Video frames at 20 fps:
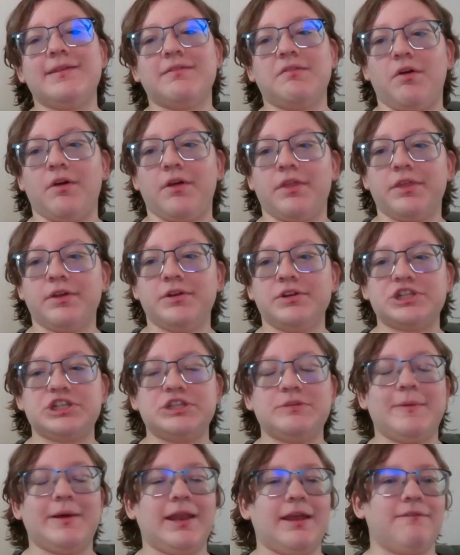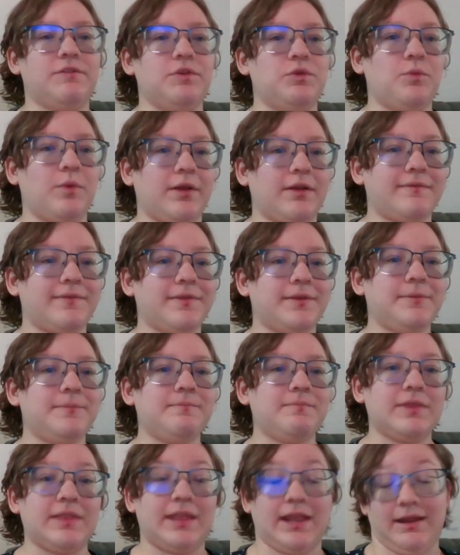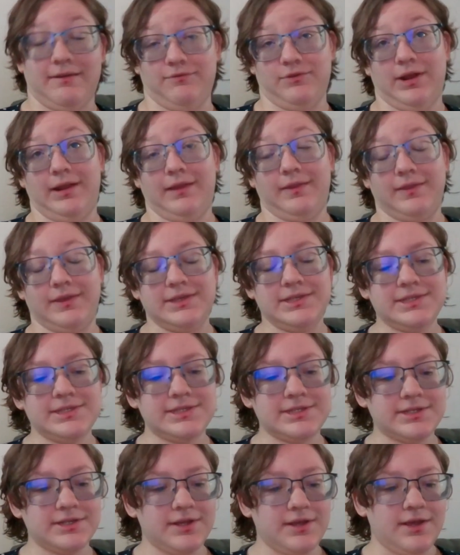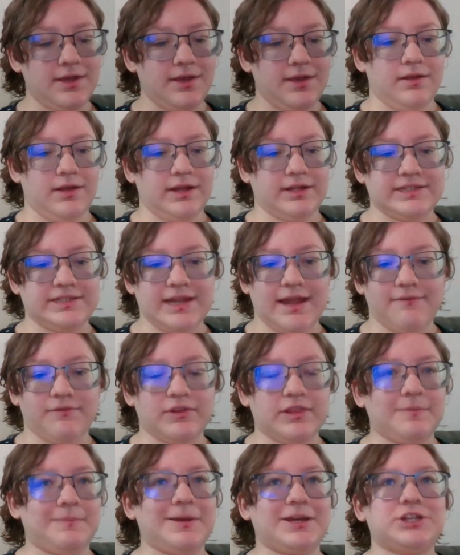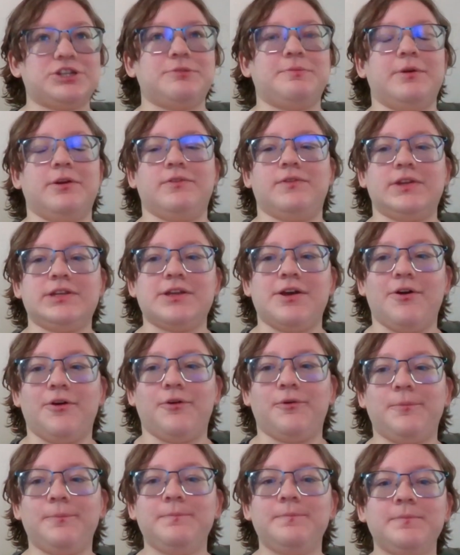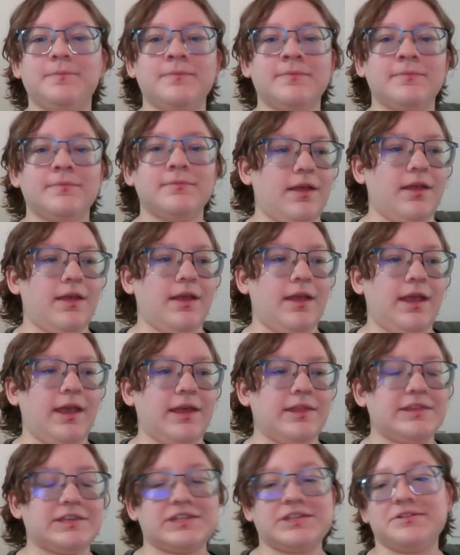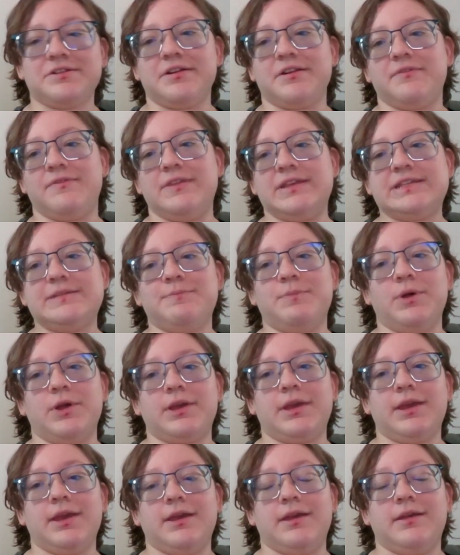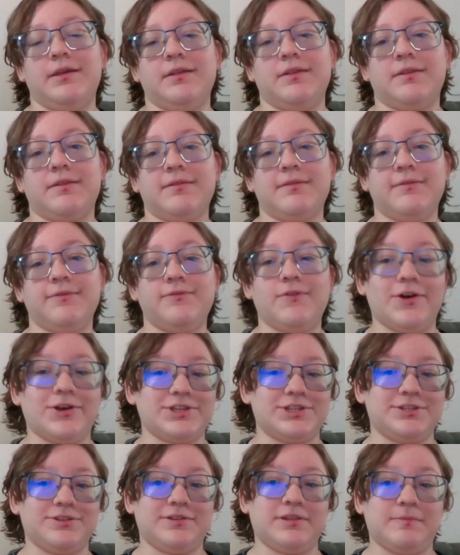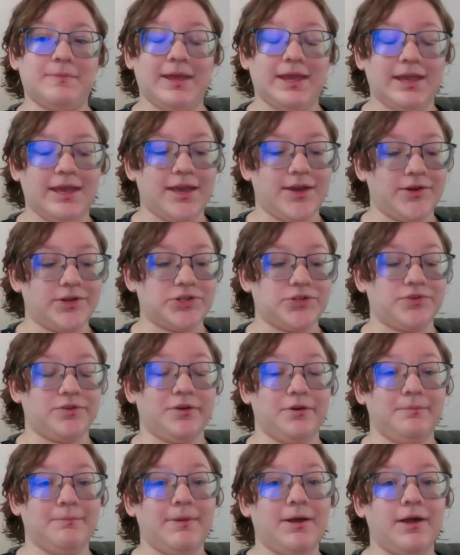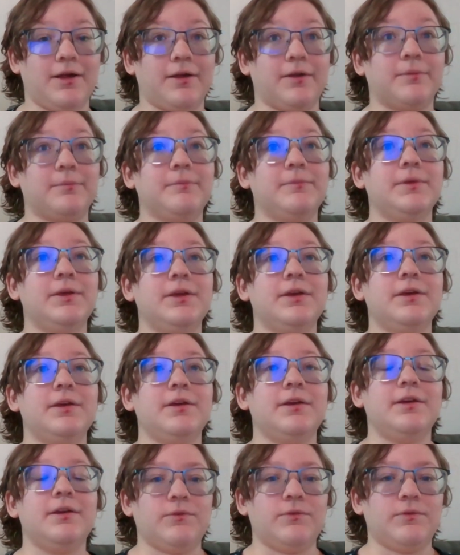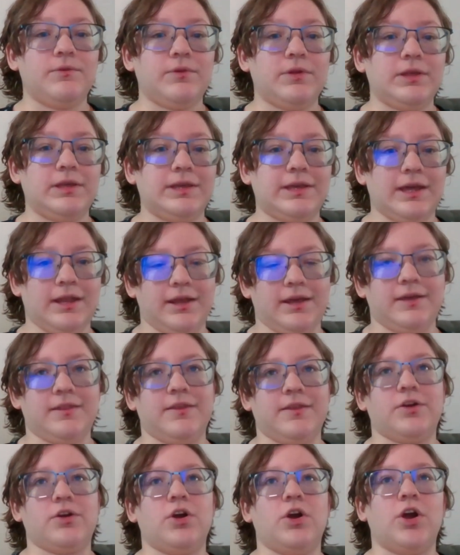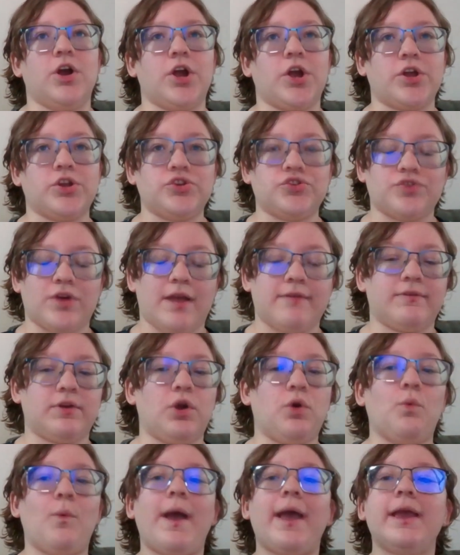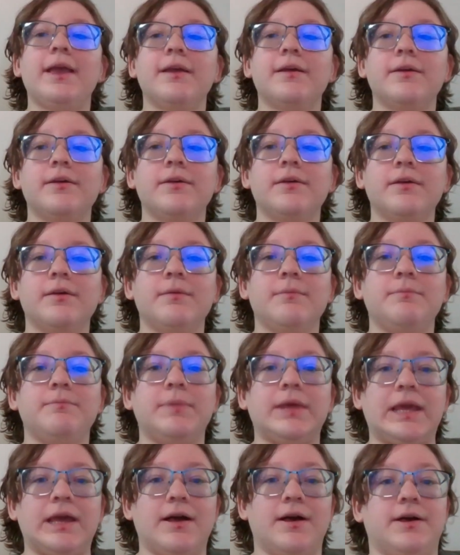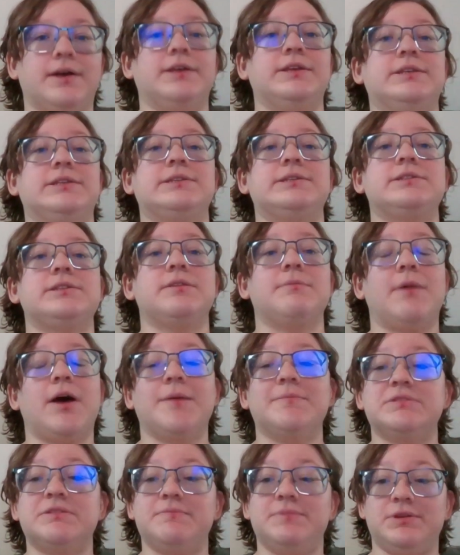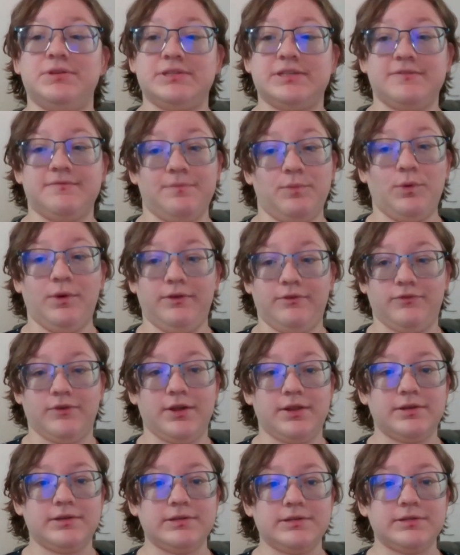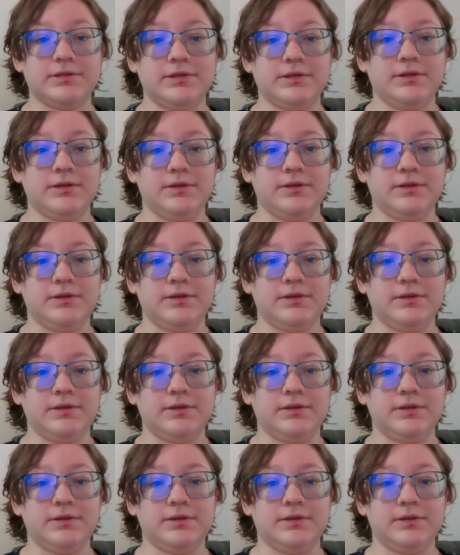this author, just about every one of them that I've read at least, it's never the picture perfect home. The start of this book is Foster, the main character, and her mom getting in their car and driving away because the mom's abusive boyfriend